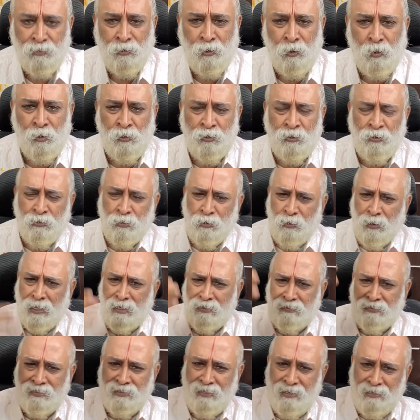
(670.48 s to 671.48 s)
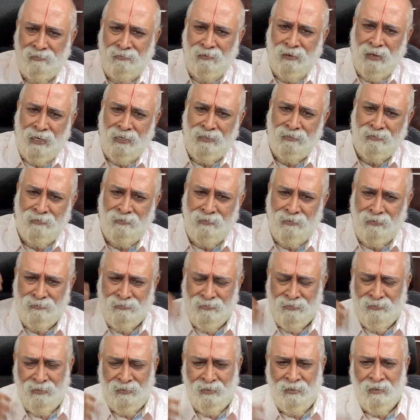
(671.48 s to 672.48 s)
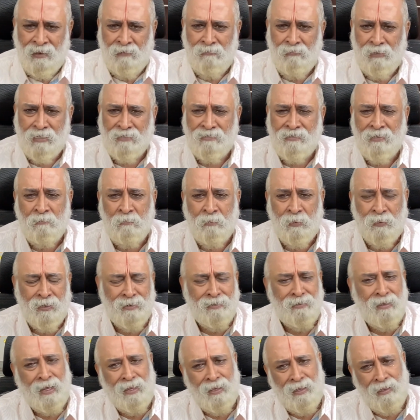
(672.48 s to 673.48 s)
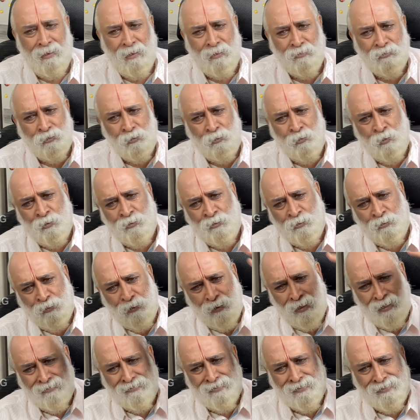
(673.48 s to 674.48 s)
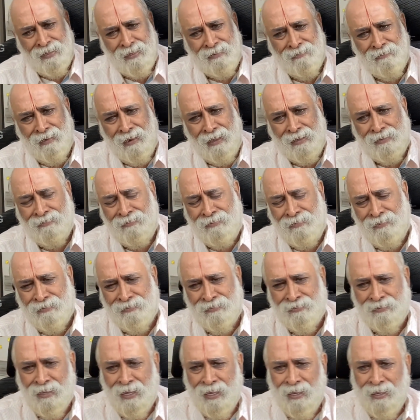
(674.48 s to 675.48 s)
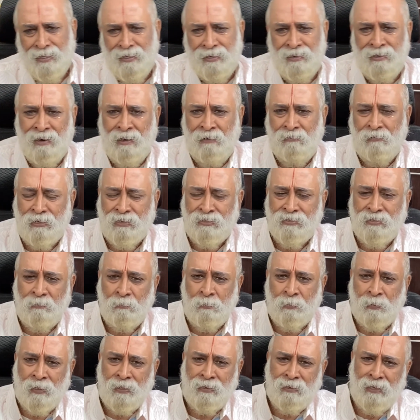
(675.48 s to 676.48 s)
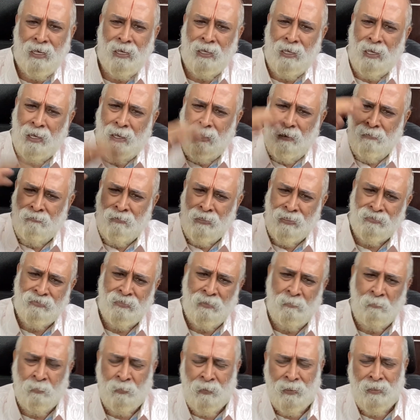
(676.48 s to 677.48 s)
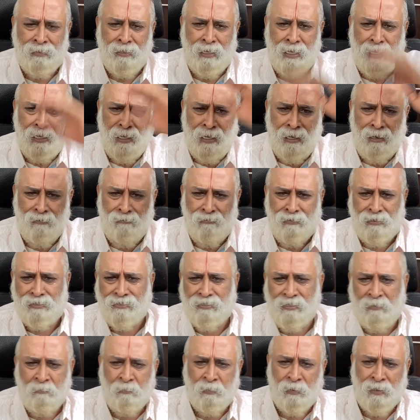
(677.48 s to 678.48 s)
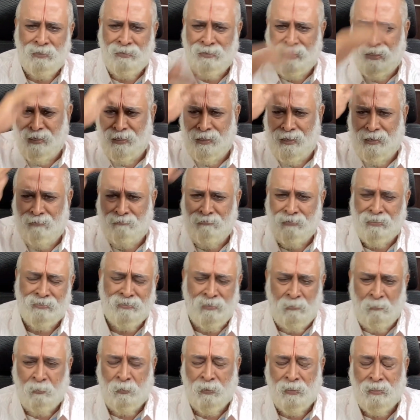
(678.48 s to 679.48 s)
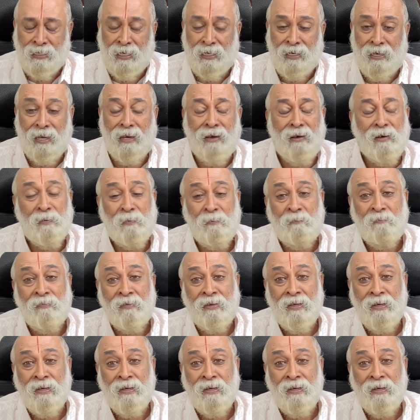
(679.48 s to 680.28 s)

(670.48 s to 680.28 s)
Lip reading: so-and-so has said like this, in our sampradaya, so-and-so has said like this, in our sampradaya, our sampradaya, our sampradaya, our sampradaya.